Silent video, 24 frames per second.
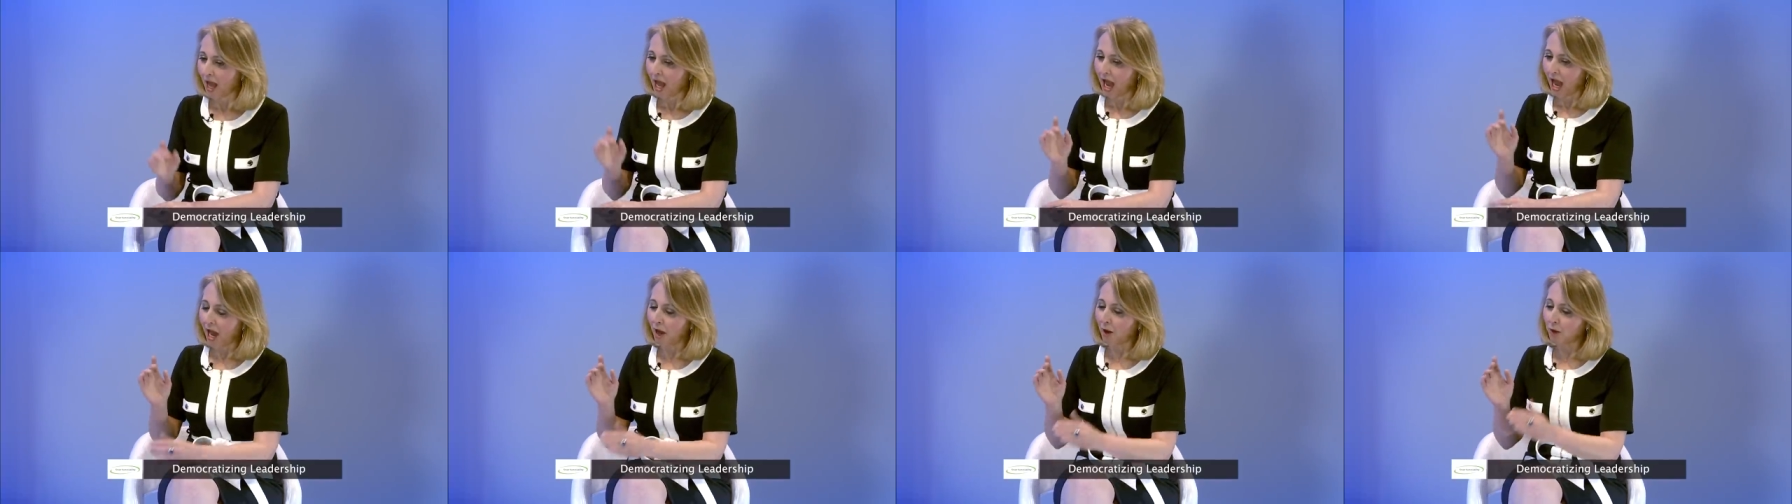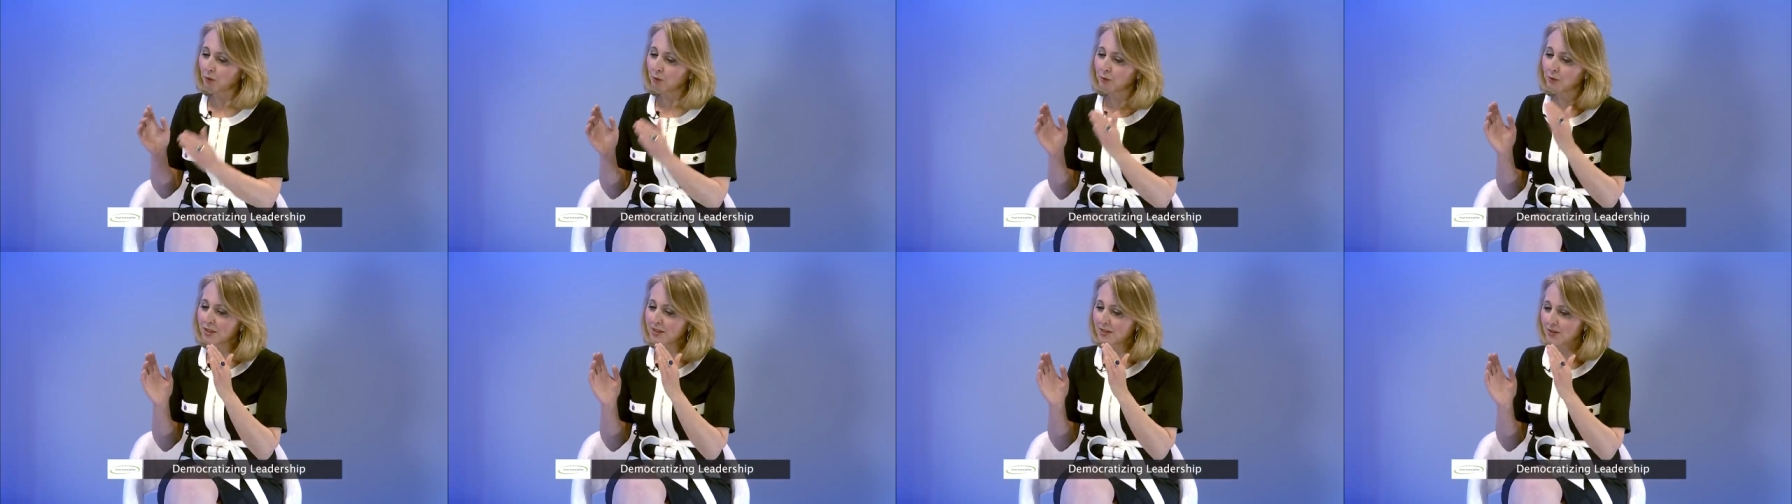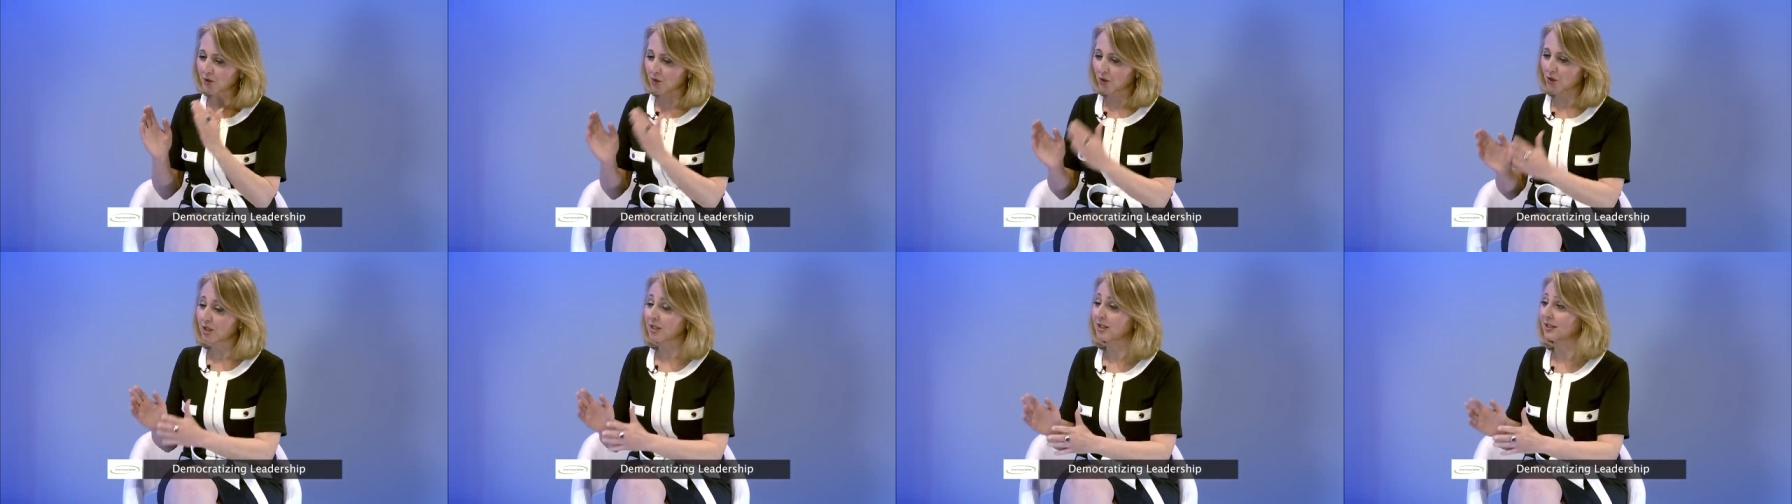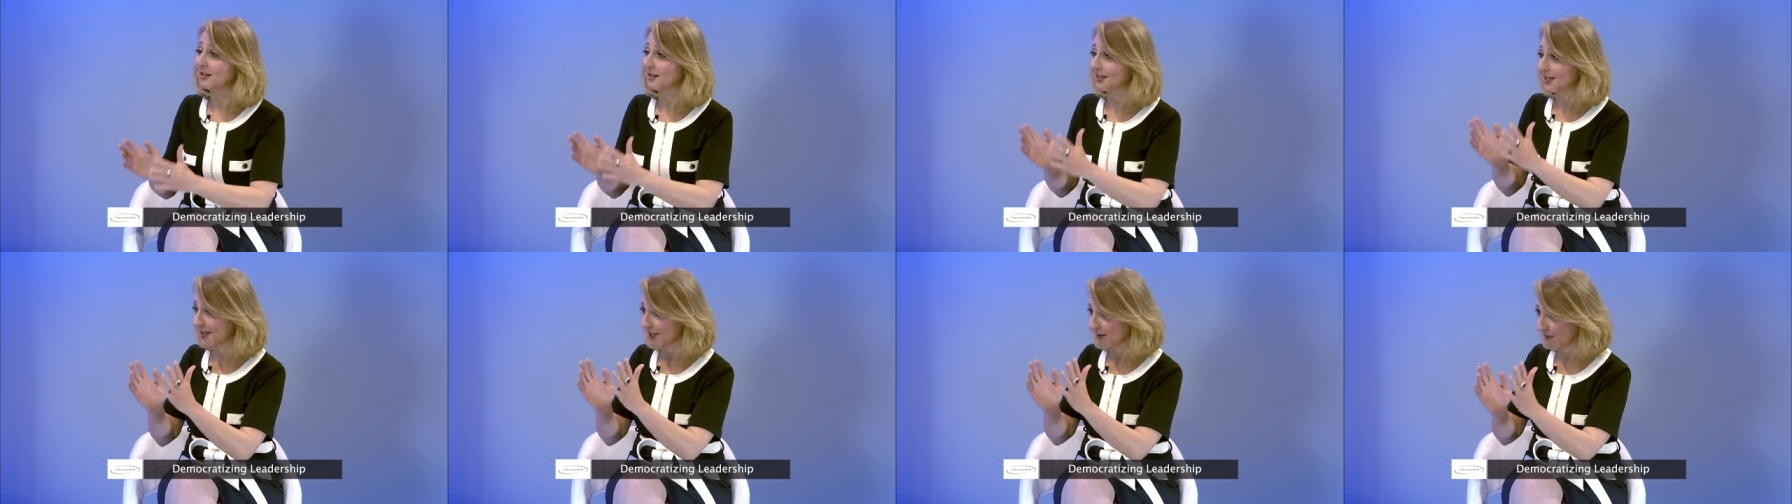How do we start
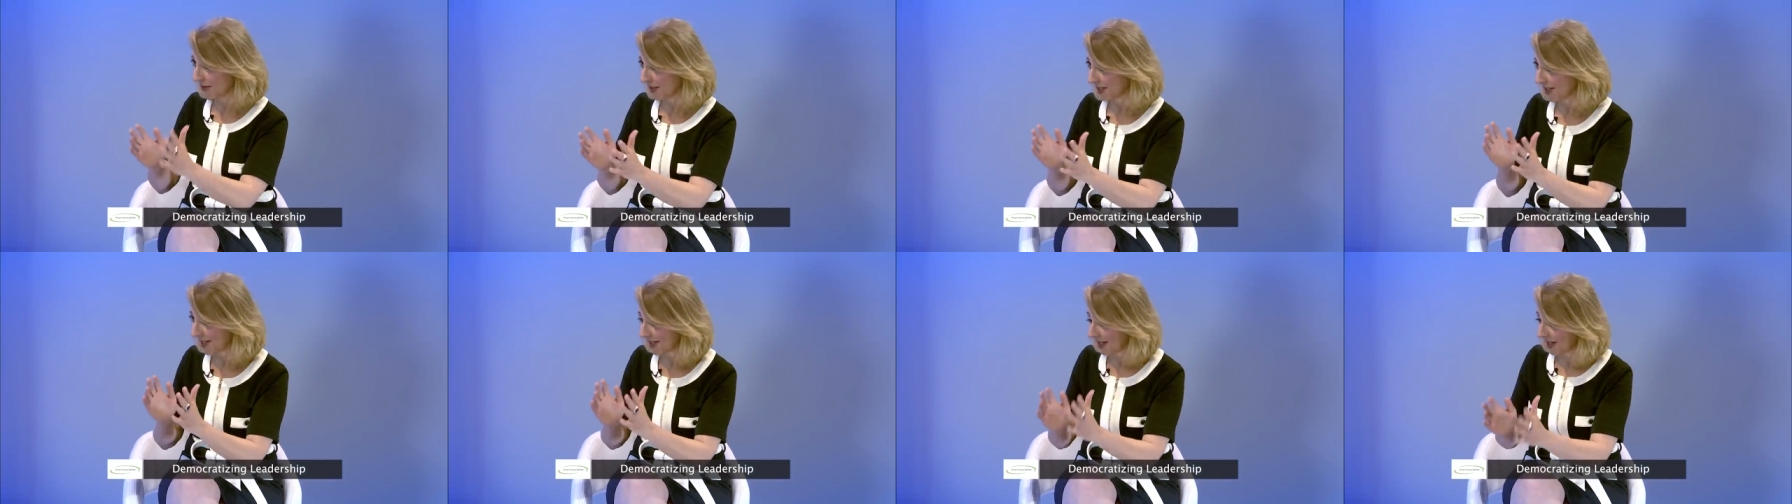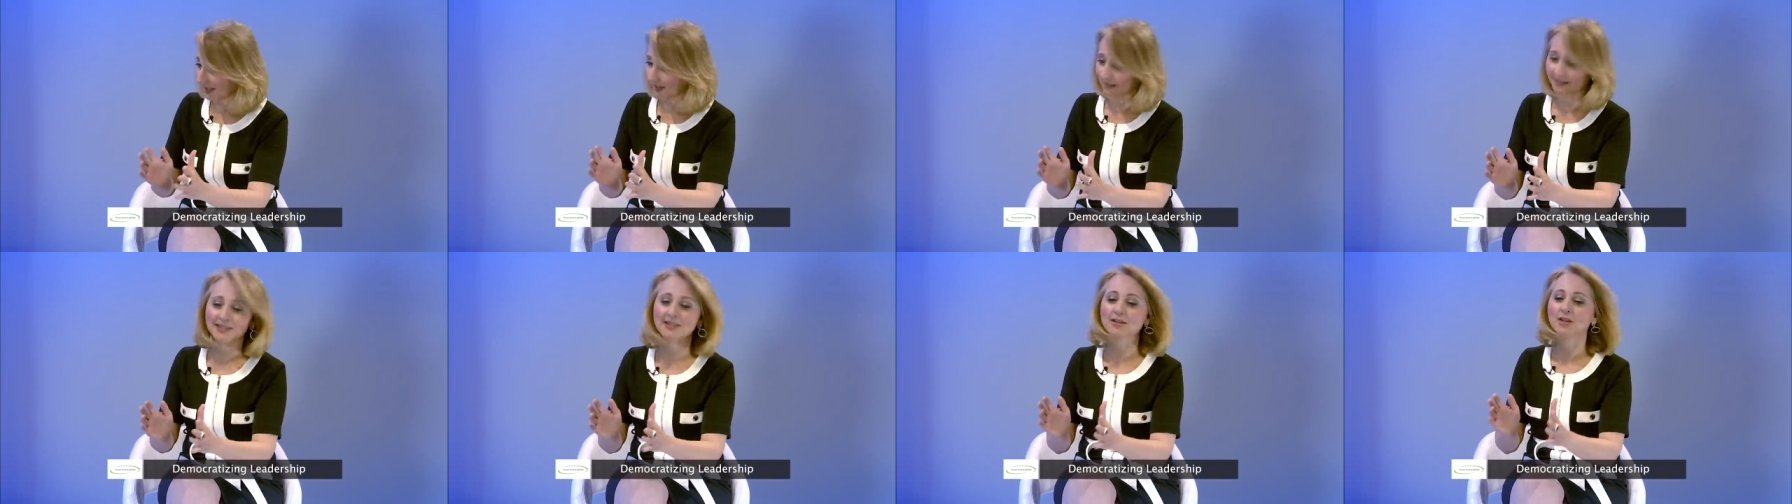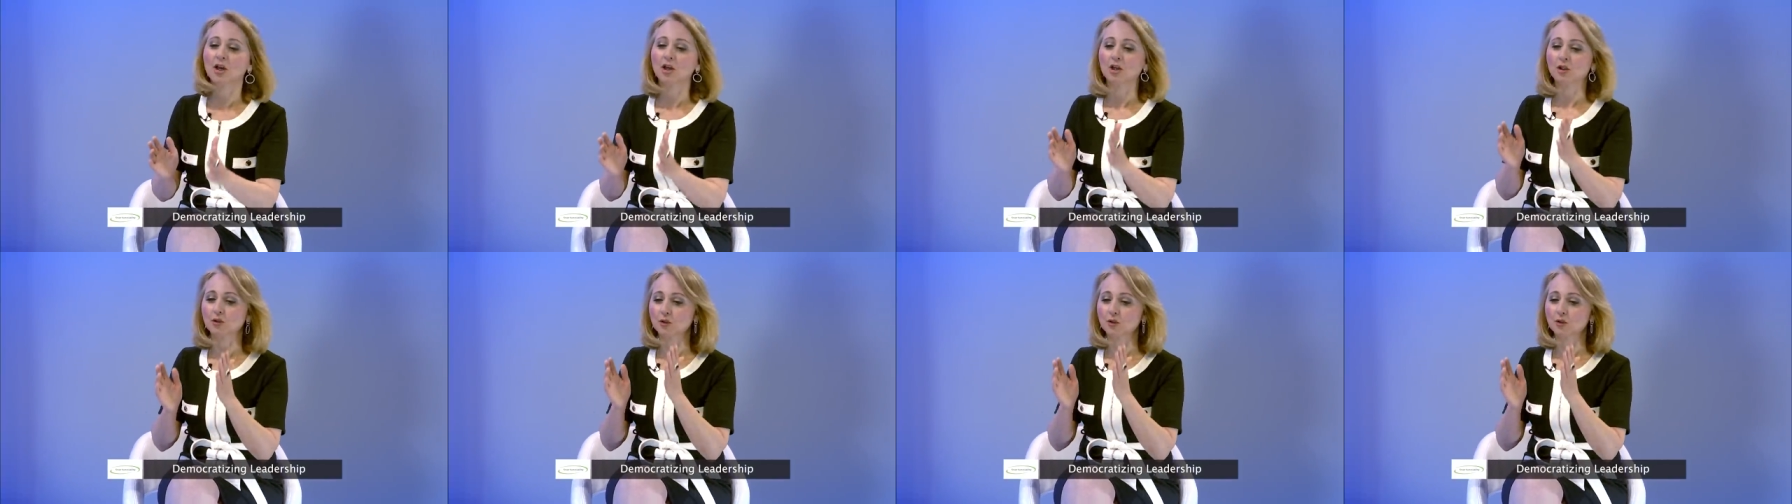in a civic sense